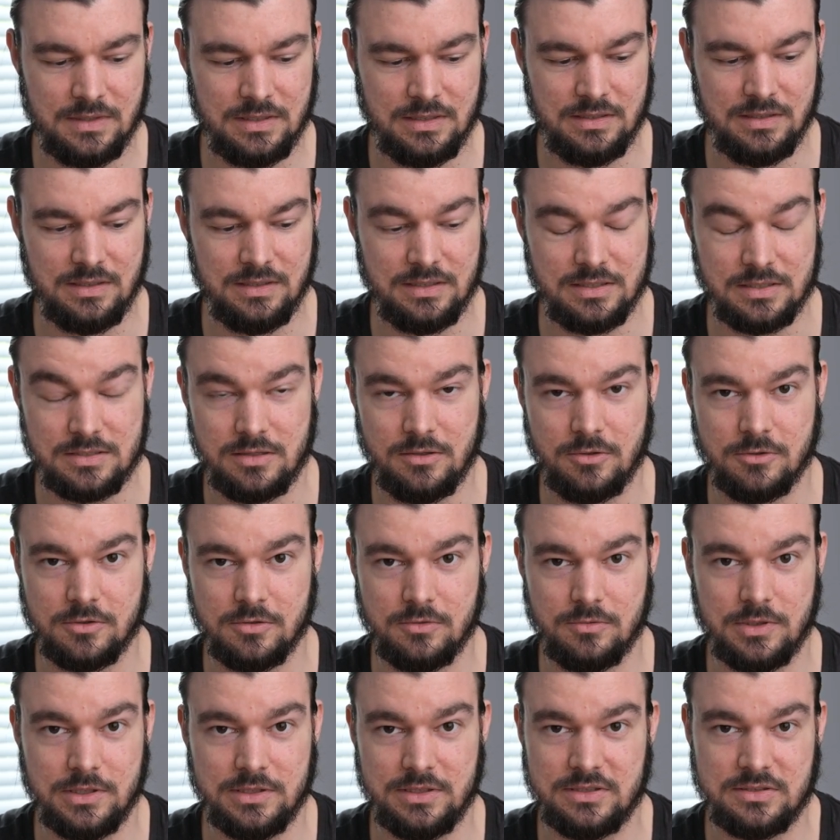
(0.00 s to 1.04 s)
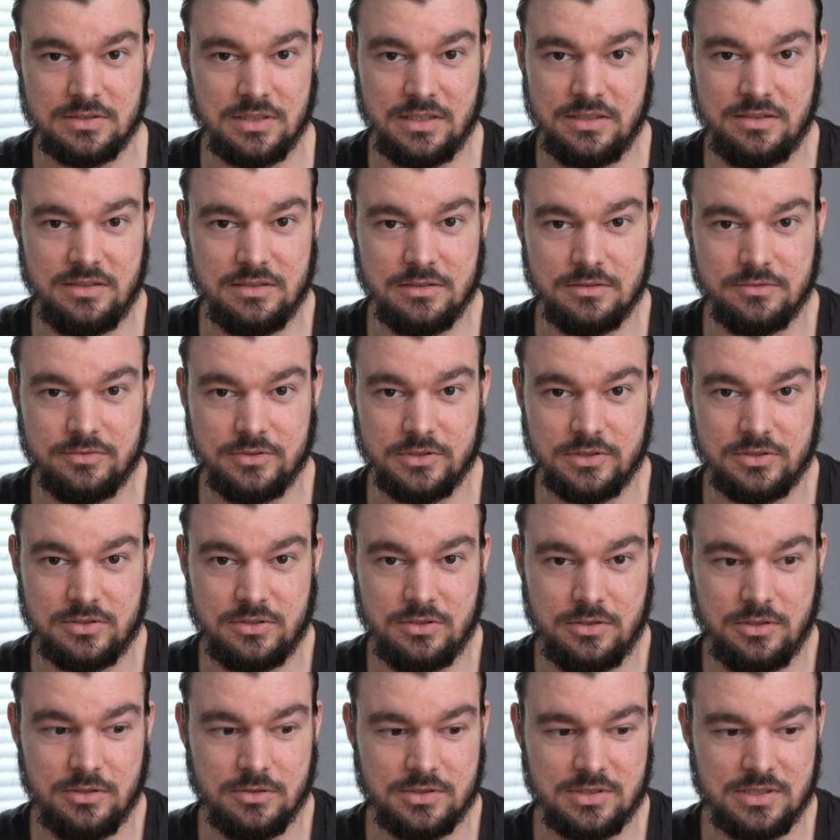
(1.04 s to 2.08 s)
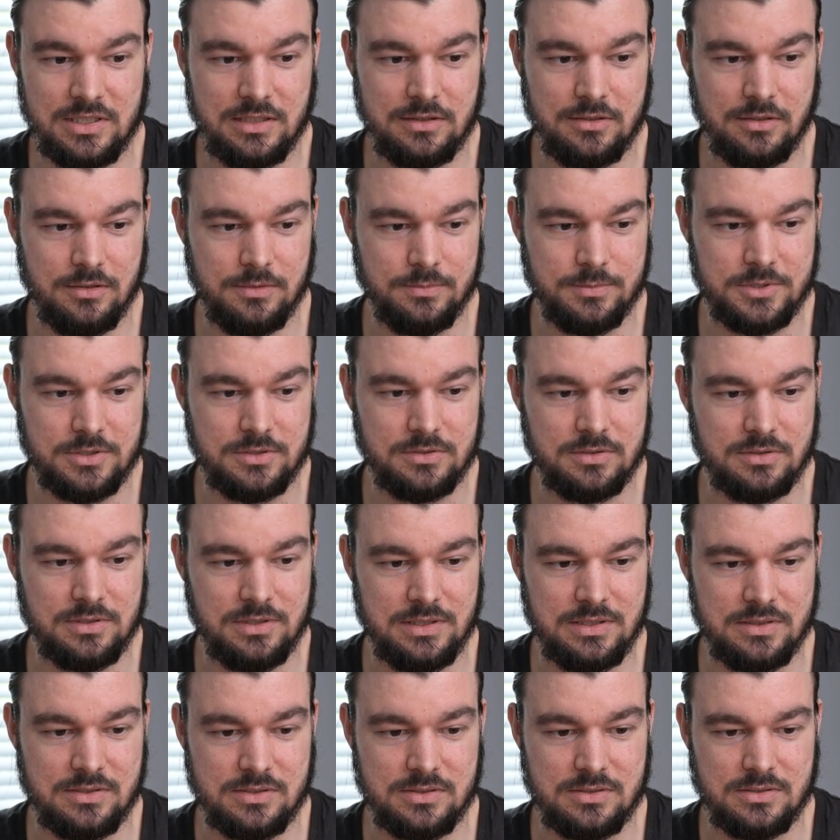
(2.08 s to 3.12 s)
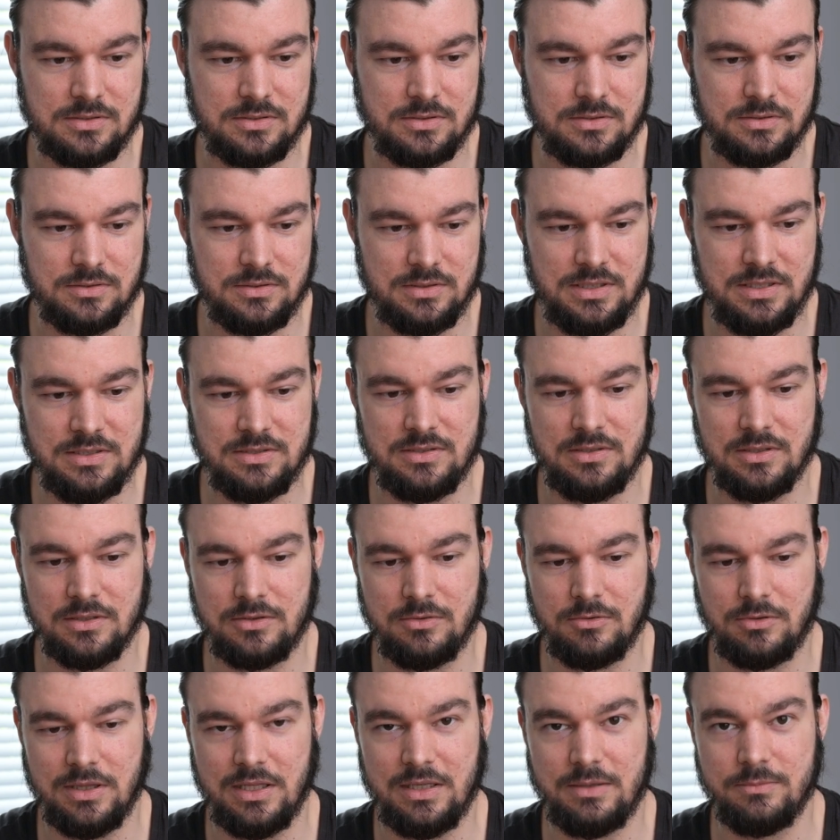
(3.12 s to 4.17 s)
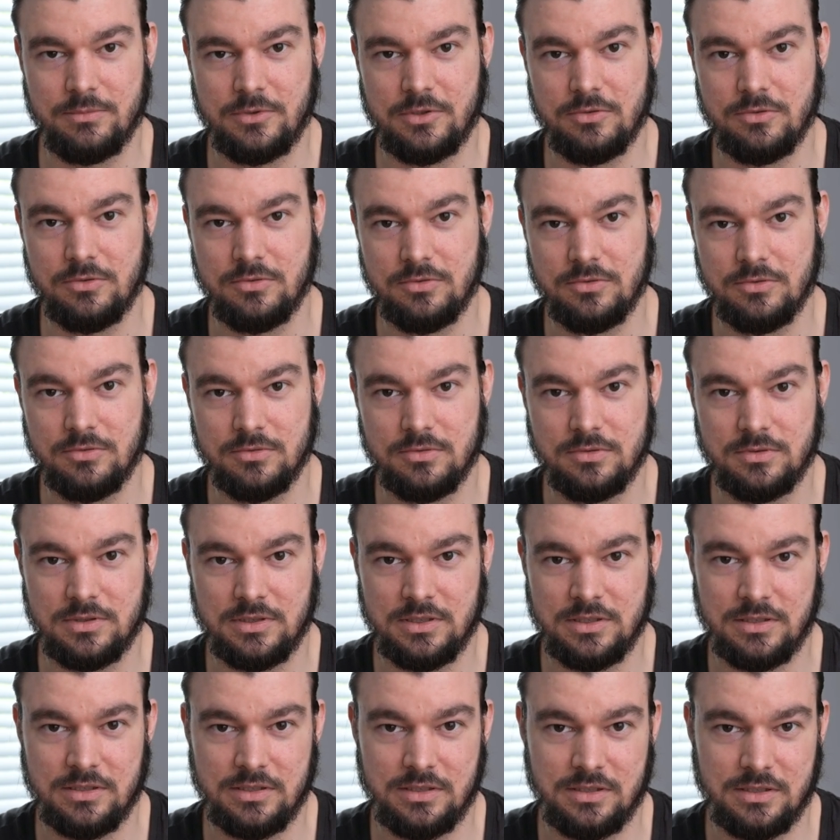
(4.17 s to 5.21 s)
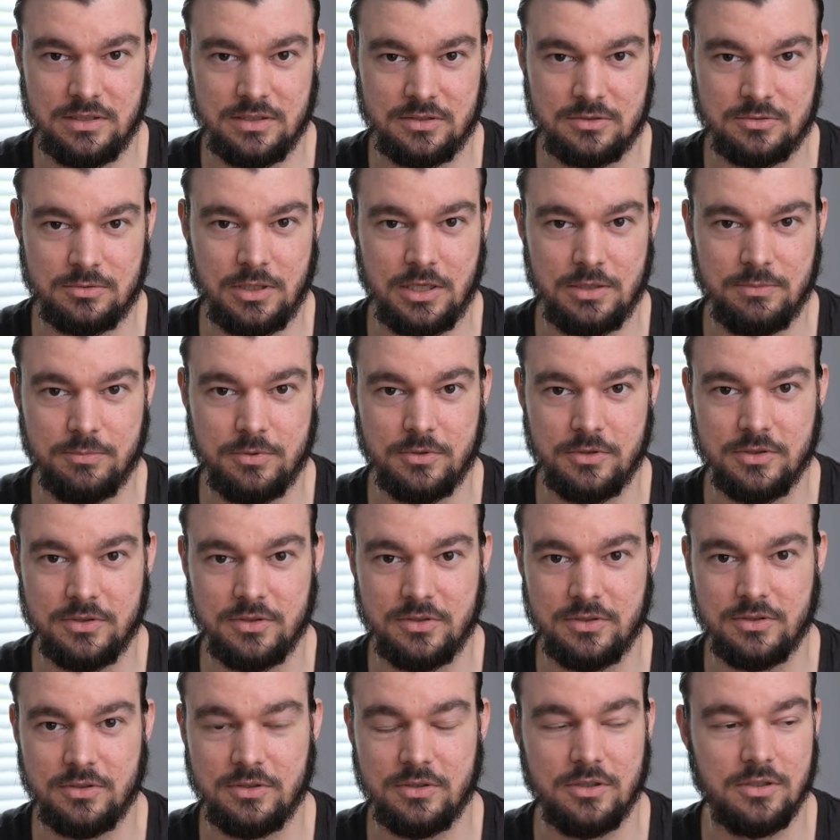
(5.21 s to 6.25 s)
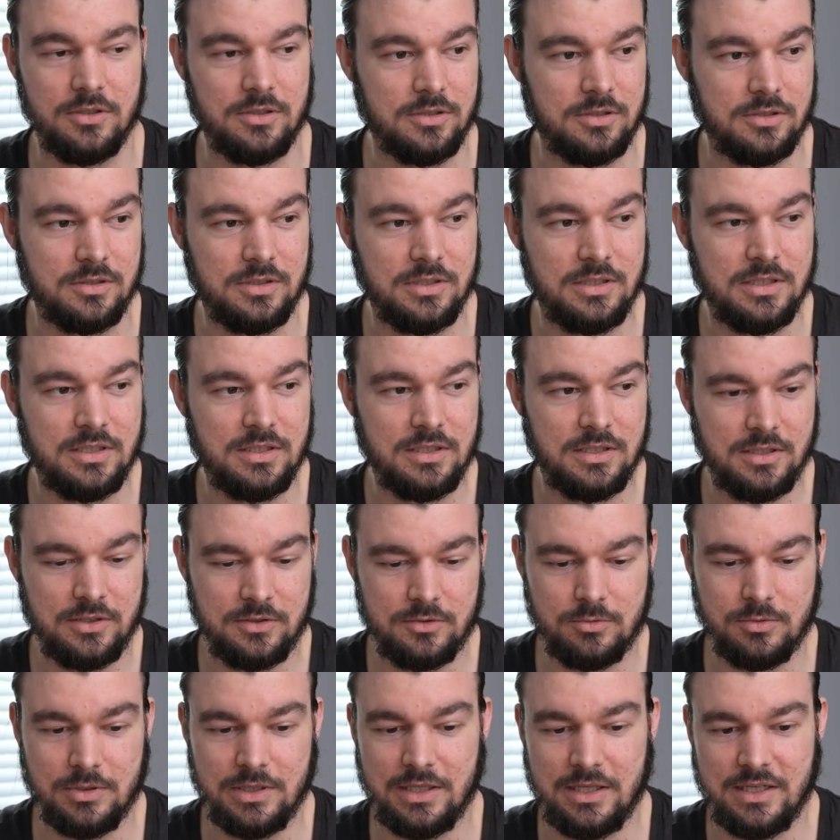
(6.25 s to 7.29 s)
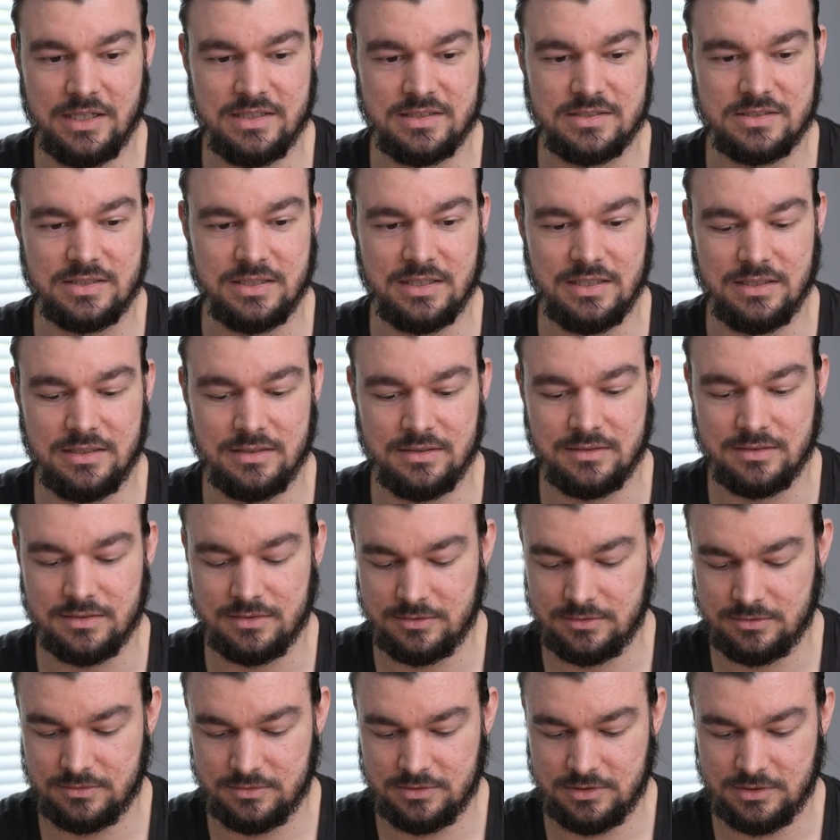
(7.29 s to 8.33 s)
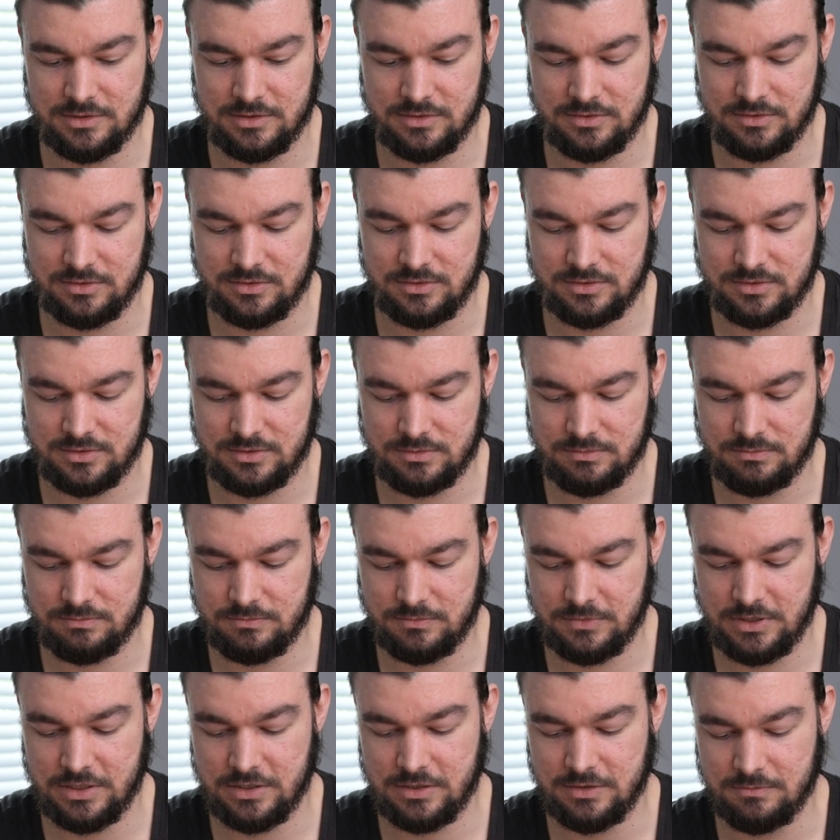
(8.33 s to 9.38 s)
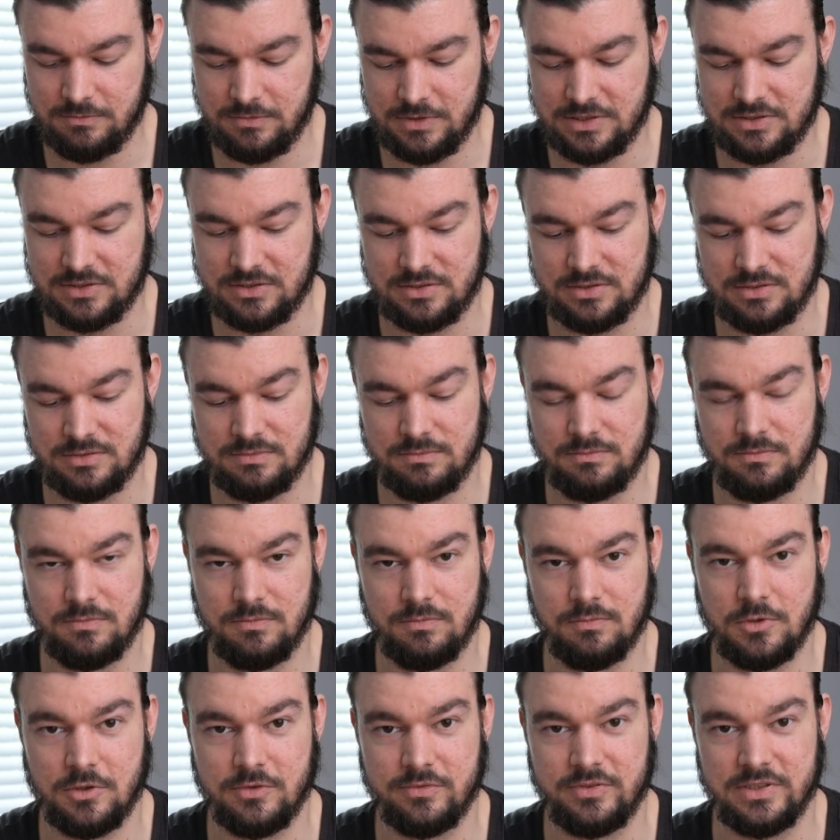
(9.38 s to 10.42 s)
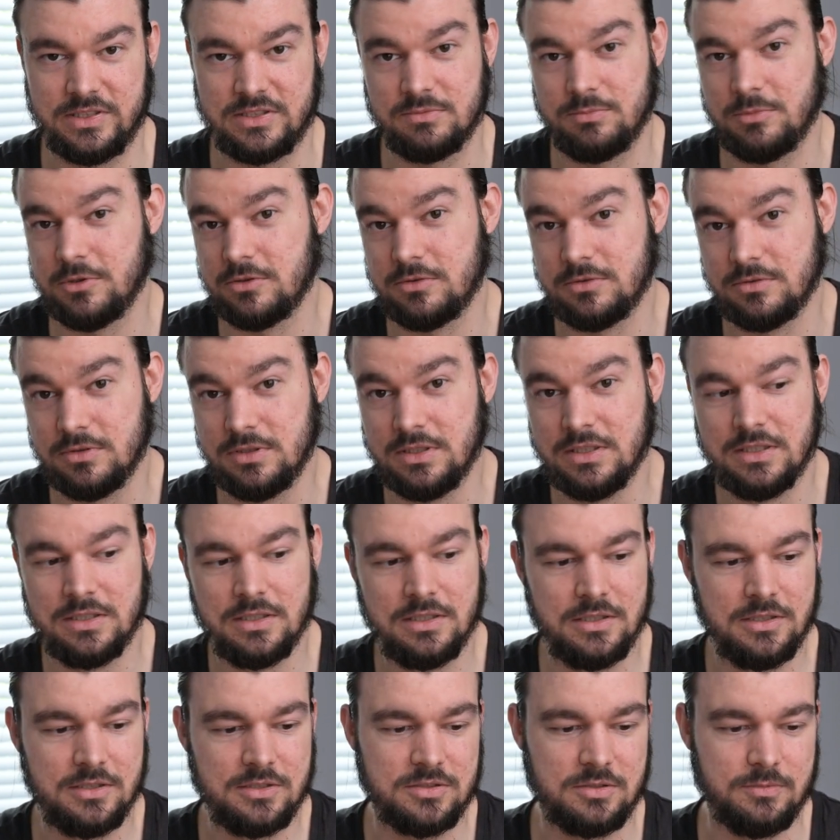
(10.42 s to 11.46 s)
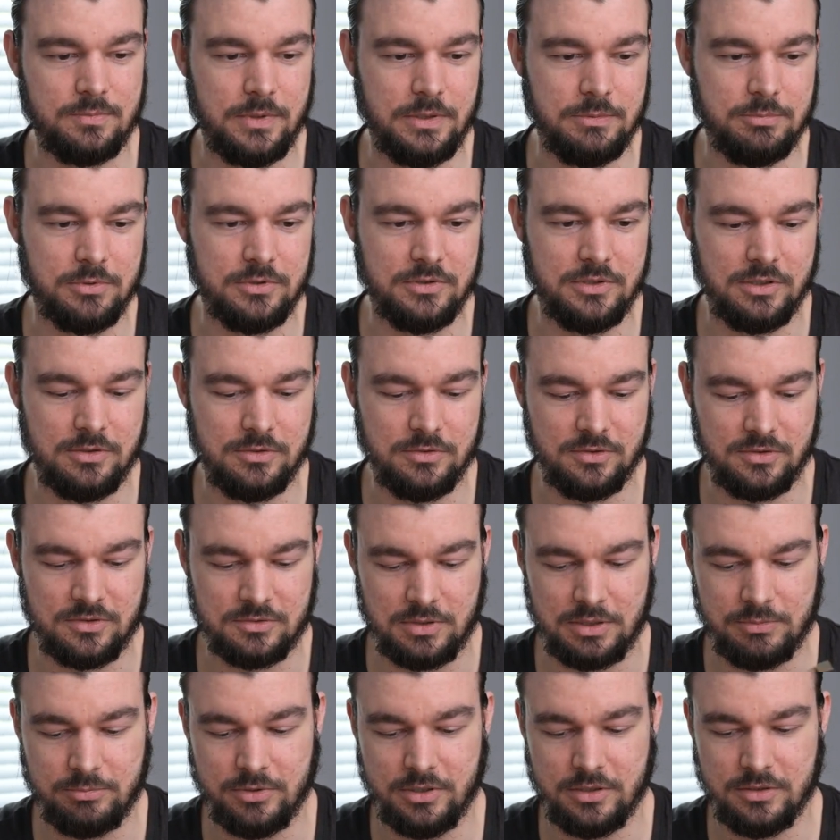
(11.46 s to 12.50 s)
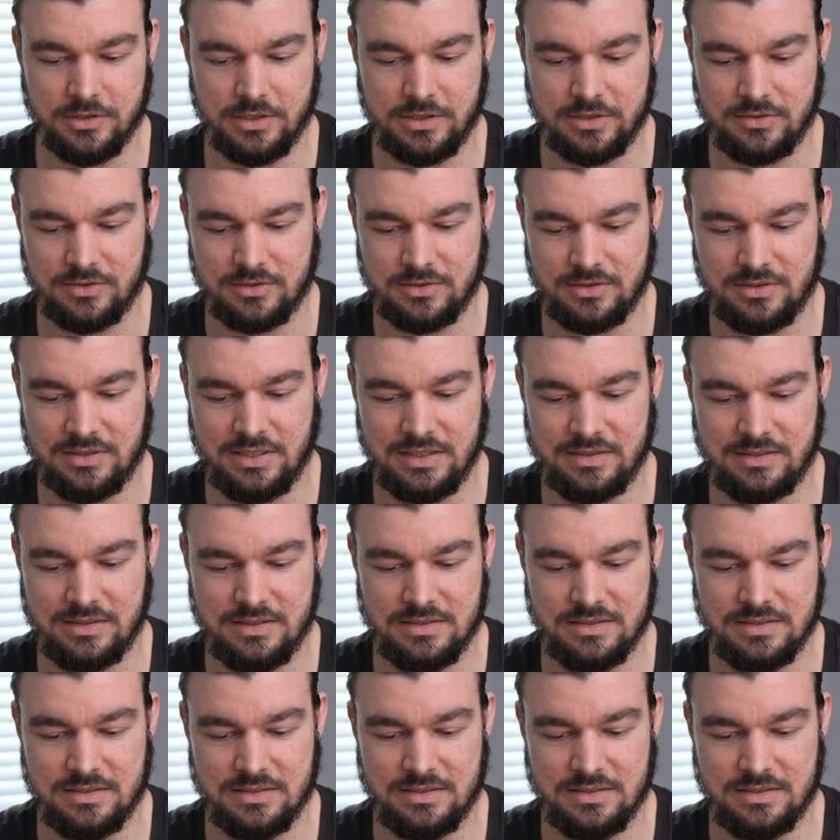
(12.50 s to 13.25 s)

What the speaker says: And this longer one is ideal for studio setups. It's easier to clamp to a tripod or to a light stand, and it's more visible, so people don't trip on it that